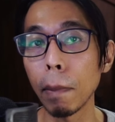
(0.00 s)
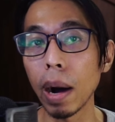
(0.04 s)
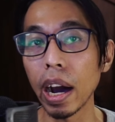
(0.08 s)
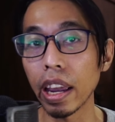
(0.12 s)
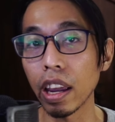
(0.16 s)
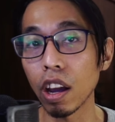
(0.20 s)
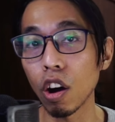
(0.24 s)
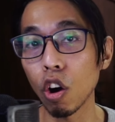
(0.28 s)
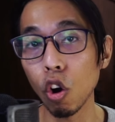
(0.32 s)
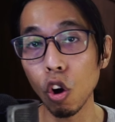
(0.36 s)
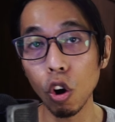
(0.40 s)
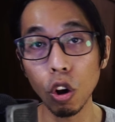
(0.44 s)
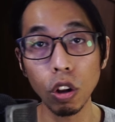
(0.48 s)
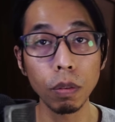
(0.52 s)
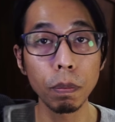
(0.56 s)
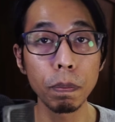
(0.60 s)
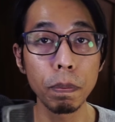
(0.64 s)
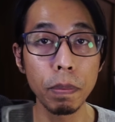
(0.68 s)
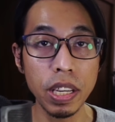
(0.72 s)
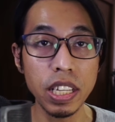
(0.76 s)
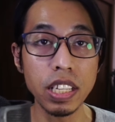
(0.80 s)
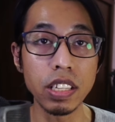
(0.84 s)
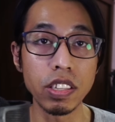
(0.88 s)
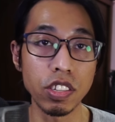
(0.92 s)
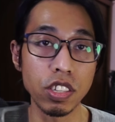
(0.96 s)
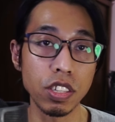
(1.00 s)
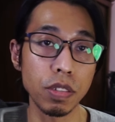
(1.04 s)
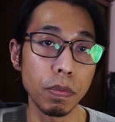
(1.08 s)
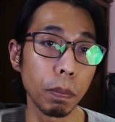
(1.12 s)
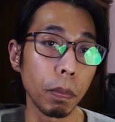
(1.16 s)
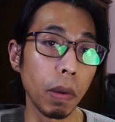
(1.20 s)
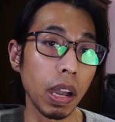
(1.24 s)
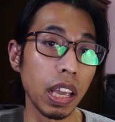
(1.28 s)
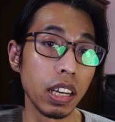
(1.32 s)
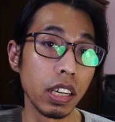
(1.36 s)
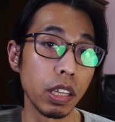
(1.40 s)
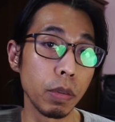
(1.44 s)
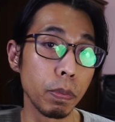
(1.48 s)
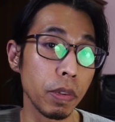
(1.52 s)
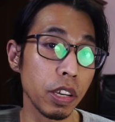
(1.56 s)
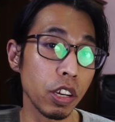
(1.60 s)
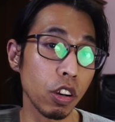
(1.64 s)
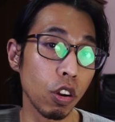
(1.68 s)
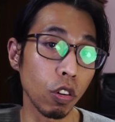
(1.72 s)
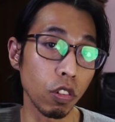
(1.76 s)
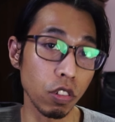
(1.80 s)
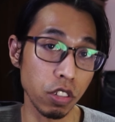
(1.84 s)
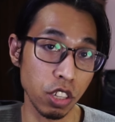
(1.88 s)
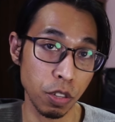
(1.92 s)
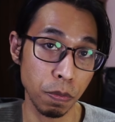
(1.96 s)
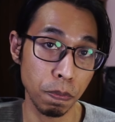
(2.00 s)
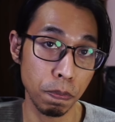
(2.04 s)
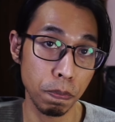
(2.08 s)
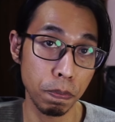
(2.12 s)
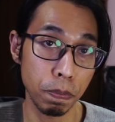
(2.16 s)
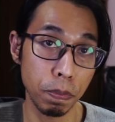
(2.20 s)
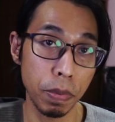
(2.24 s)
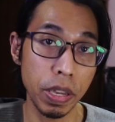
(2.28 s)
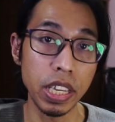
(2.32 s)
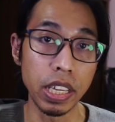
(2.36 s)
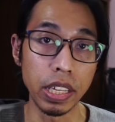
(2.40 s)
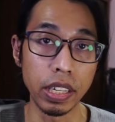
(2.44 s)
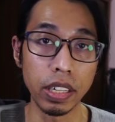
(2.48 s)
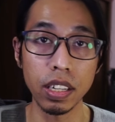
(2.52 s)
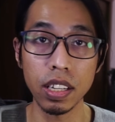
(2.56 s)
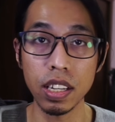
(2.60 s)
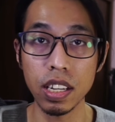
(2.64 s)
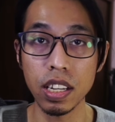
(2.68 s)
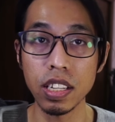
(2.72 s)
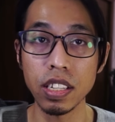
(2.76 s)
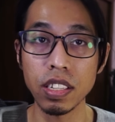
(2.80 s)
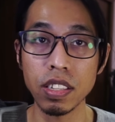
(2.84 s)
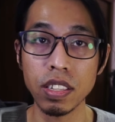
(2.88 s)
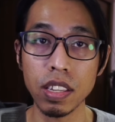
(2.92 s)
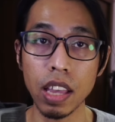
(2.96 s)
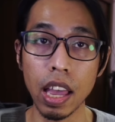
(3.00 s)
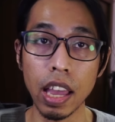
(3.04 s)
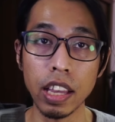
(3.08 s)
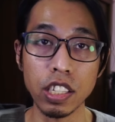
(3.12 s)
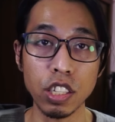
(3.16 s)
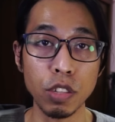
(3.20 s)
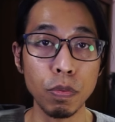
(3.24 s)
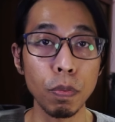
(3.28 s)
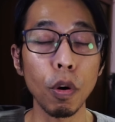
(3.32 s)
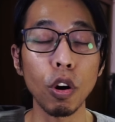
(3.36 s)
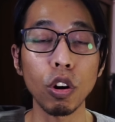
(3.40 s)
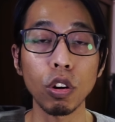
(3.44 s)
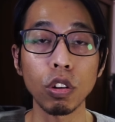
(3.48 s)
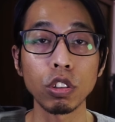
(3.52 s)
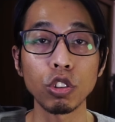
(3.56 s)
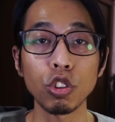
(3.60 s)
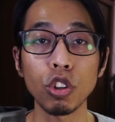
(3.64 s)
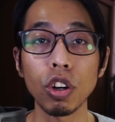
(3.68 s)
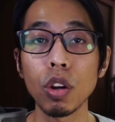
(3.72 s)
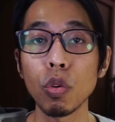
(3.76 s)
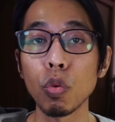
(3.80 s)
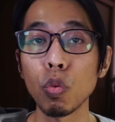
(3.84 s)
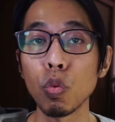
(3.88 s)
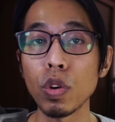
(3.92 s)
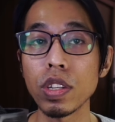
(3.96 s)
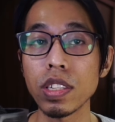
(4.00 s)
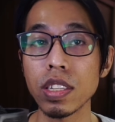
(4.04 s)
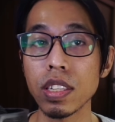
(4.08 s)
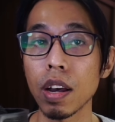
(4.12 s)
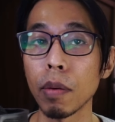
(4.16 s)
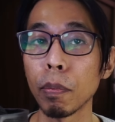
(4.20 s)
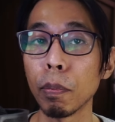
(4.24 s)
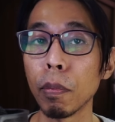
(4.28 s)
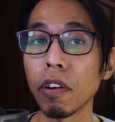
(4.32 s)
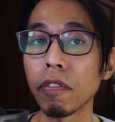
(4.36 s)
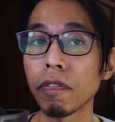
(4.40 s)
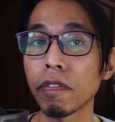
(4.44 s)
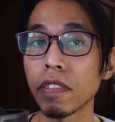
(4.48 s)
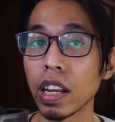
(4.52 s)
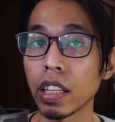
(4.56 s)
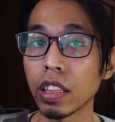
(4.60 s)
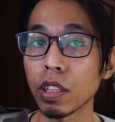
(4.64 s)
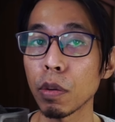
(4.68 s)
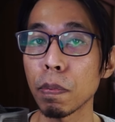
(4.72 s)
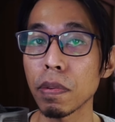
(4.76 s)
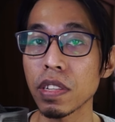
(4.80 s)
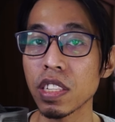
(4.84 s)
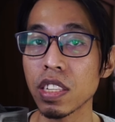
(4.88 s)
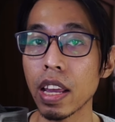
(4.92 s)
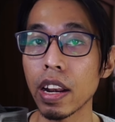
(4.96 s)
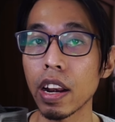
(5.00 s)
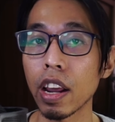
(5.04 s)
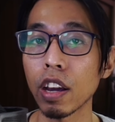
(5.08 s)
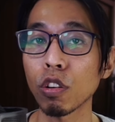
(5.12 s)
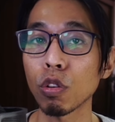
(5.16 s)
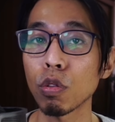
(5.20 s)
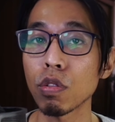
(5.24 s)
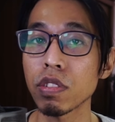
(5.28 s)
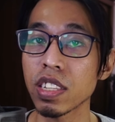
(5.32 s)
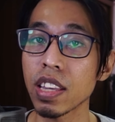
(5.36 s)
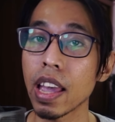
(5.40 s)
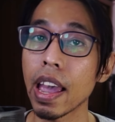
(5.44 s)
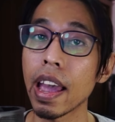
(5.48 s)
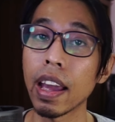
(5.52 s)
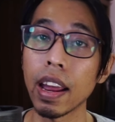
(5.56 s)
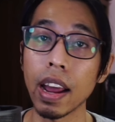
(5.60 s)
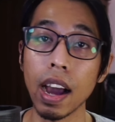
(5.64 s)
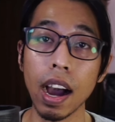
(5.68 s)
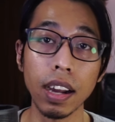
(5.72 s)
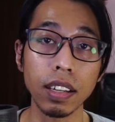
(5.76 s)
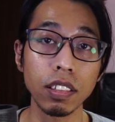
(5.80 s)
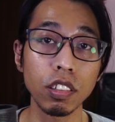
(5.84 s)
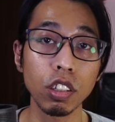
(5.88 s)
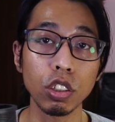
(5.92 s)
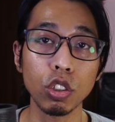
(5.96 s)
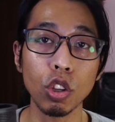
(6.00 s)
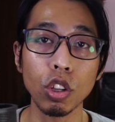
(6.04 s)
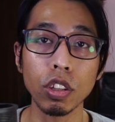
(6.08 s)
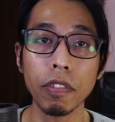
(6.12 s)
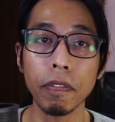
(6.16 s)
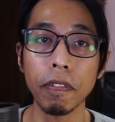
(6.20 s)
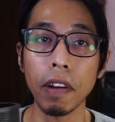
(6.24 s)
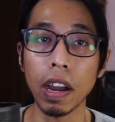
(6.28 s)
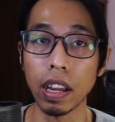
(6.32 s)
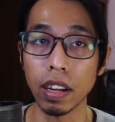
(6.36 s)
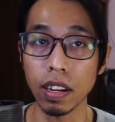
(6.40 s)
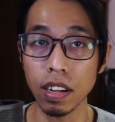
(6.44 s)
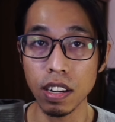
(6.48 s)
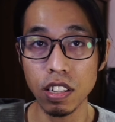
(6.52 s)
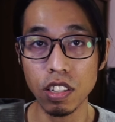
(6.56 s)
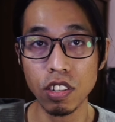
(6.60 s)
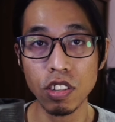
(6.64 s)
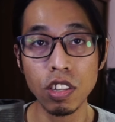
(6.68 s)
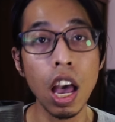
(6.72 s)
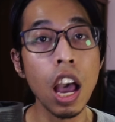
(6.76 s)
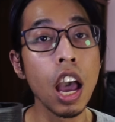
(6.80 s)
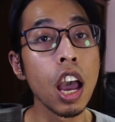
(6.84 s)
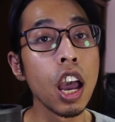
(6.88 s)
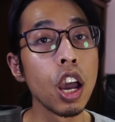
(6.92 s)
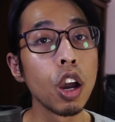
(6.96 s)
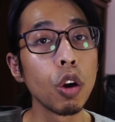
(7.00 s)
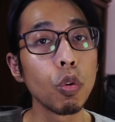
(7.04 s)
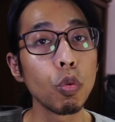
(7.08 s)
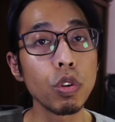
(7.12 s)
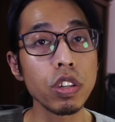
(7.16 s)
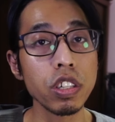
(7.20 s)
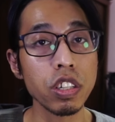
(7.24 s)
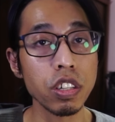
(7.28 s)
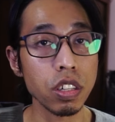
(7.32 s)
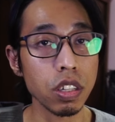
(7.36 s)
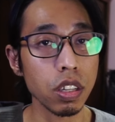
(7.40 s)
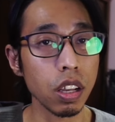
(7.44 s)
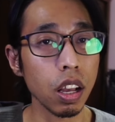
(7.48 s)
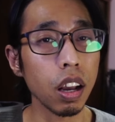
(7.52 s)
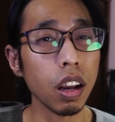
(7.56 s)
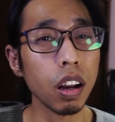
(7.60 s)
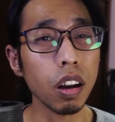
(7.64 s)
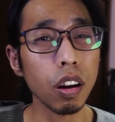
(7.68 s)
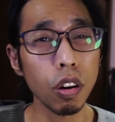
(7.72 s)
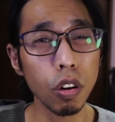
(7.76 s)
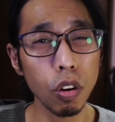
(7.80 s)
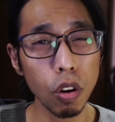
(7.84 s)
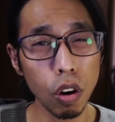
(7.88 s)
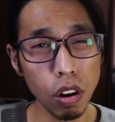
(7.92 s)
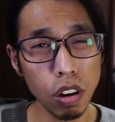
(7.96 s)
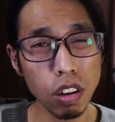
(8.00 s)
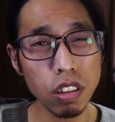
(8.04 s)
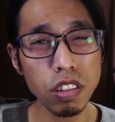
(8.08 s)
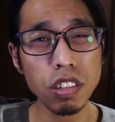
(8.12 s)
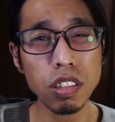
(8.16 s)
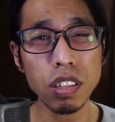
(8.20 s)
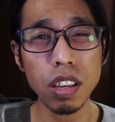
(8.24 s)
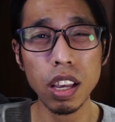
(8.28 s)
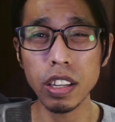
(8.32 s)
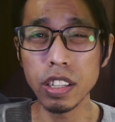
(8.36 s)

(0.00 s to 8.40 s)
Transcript: By all means, my limit of speed is Xbox controller with above 90% accuracy at 125Hz, which costs